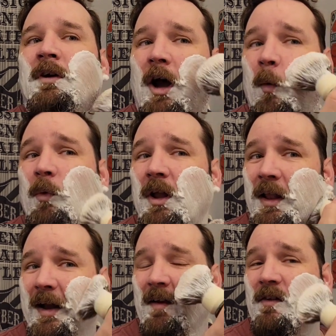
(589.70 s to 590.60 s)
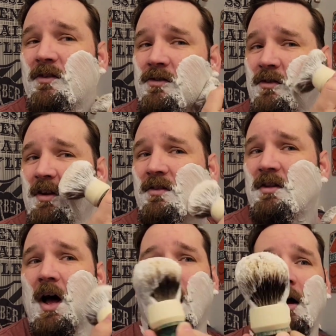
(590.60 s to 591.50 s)
I'm really liking this
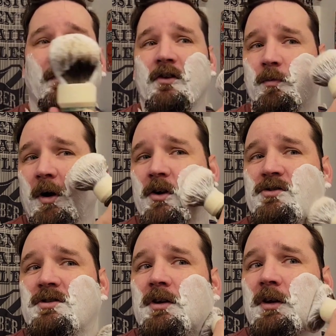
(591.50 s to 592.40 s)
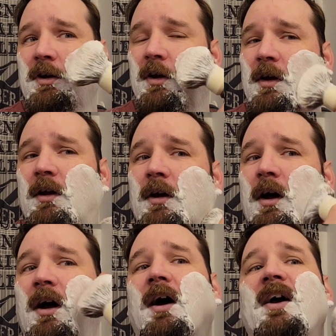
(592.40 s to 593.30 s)
knot on this brush.
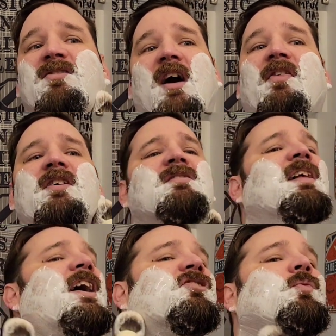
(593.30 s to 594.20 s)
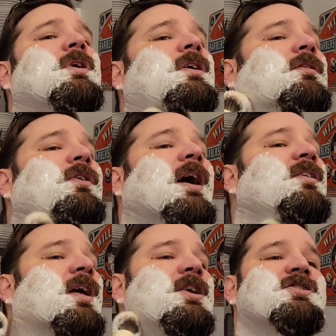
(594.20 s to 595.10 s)
I set this last week. If you guys
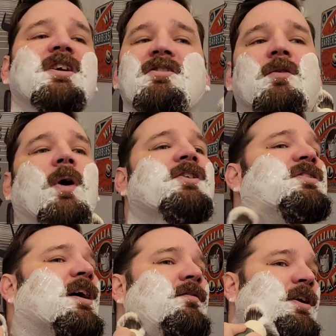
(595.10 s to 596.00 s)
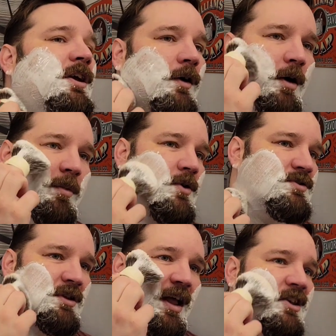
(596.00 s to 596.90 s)
got a chance to watch that video I
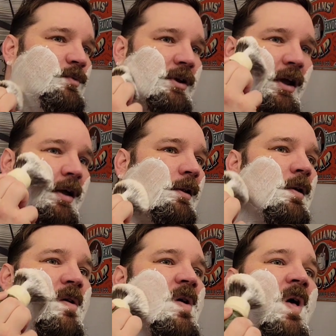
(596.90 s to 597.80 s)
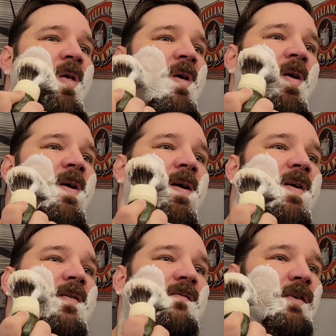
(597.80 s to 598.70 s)
posted last weekend,
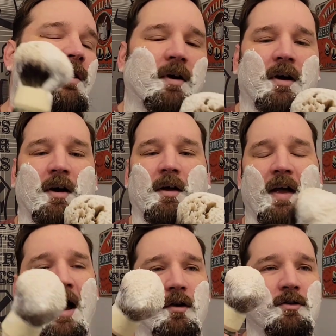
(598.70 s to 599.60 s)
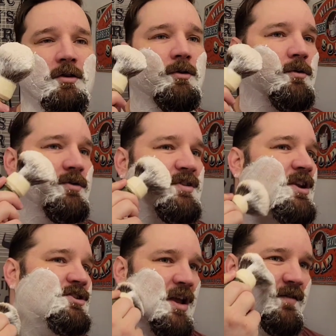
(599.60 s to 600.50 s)
for the how-to set a
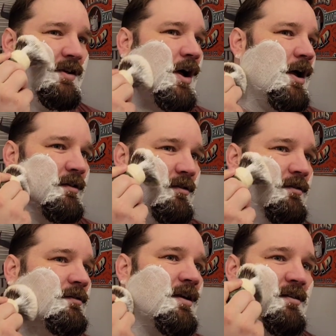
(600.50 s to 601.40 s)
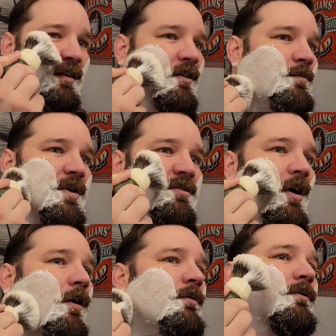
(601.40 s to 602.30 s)
shaving knot. I set this
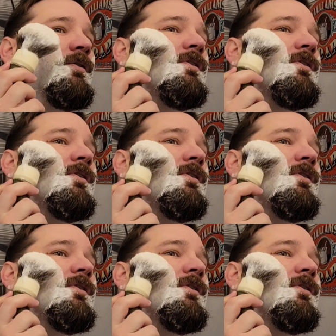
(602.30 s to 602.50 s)
myself.